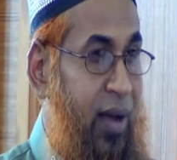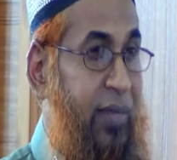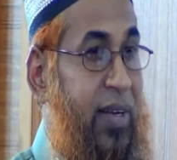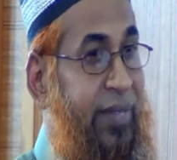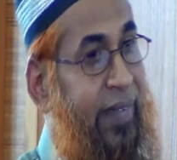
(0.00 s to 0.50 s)

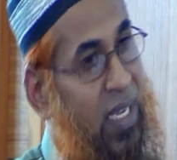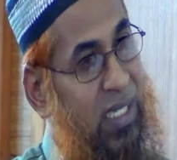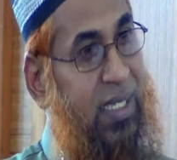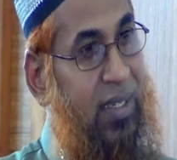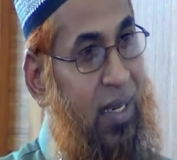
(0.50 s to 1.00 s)
having
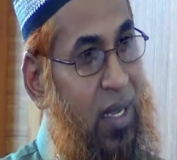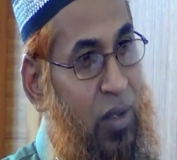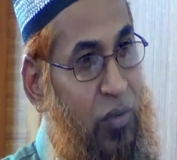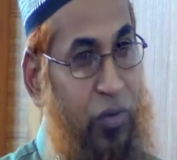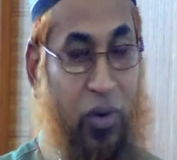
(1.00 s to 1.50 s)
fasted
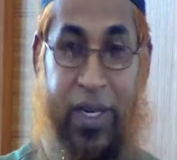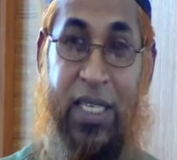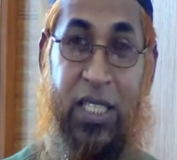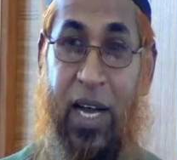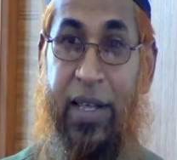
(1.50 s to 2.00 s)
for
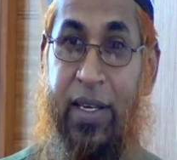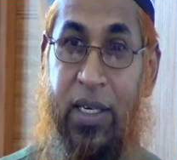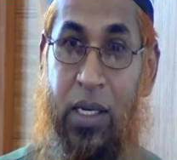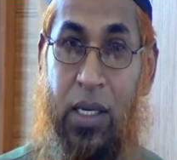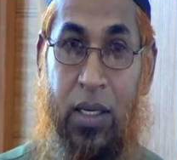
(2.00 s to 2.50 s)
the entire
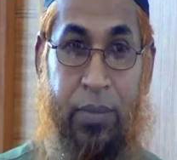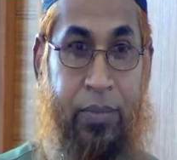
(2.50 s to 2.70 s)
day.